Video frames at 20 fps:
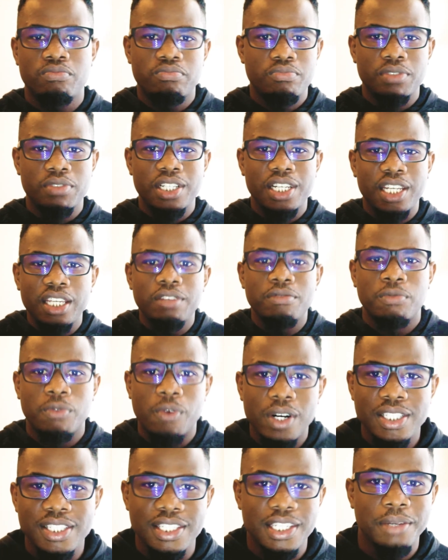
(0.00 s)
leave
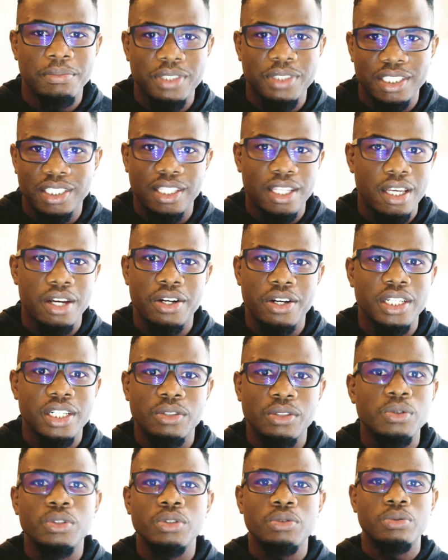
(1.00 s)
one subject there, and
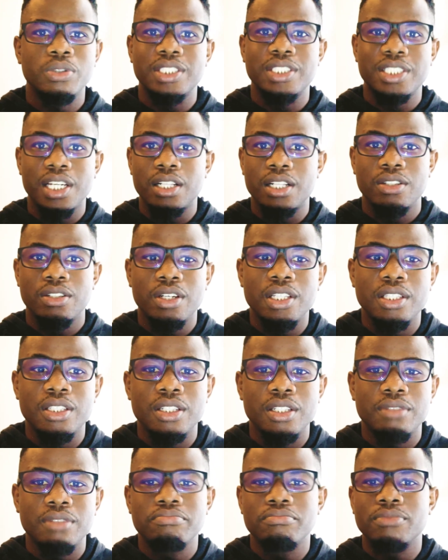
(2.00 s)
Google will tell you, and
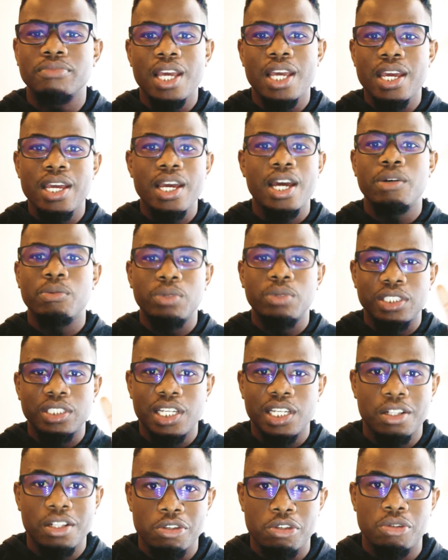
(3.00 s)
the AI will
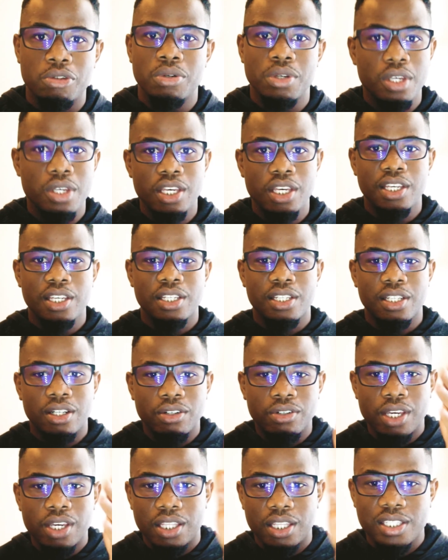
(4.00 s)
tell you,
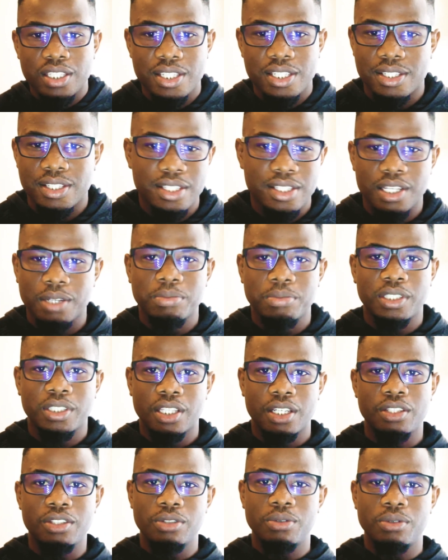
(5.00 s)
okay, this is the subject
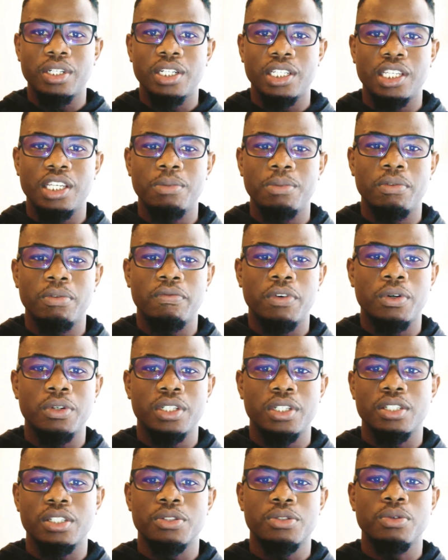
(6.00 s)
that you want to keep in
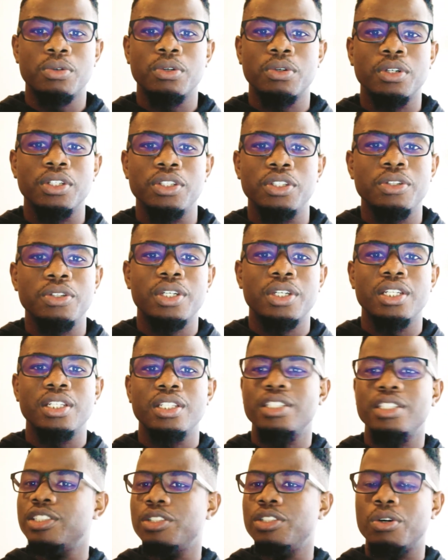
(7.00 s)
focus, or you
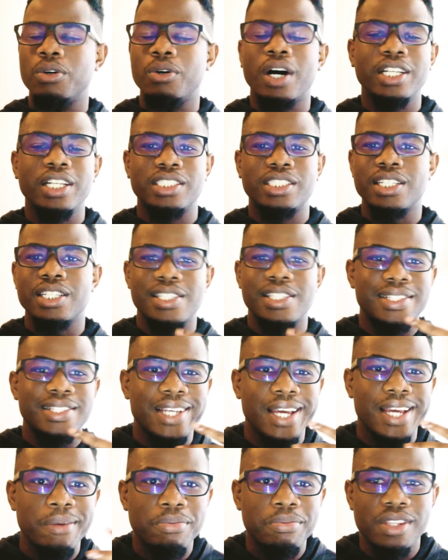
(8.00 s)
can, you know, adjust
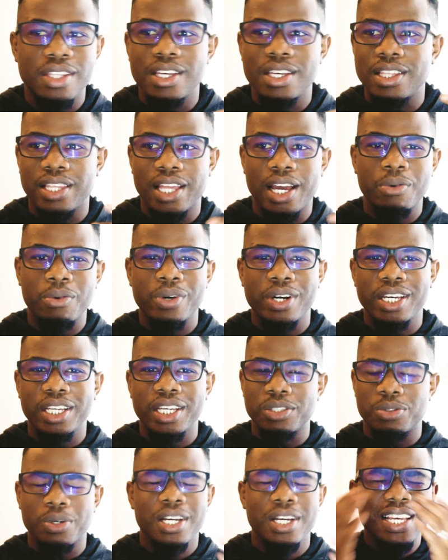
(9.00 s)
depth in that way
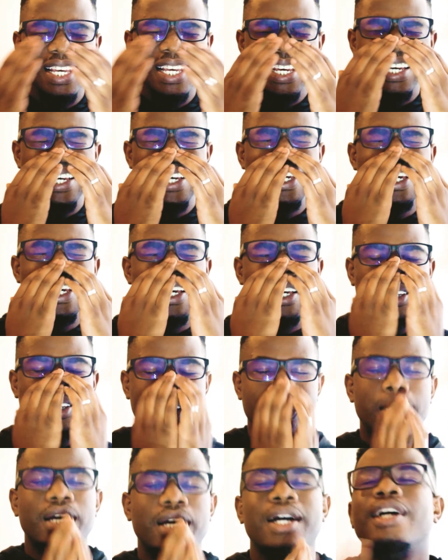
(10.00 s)
as well.
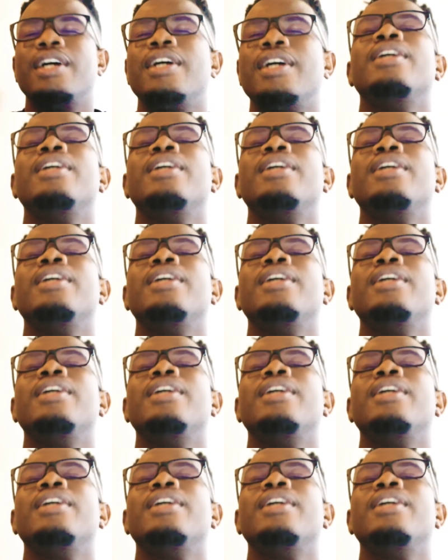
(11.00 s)
I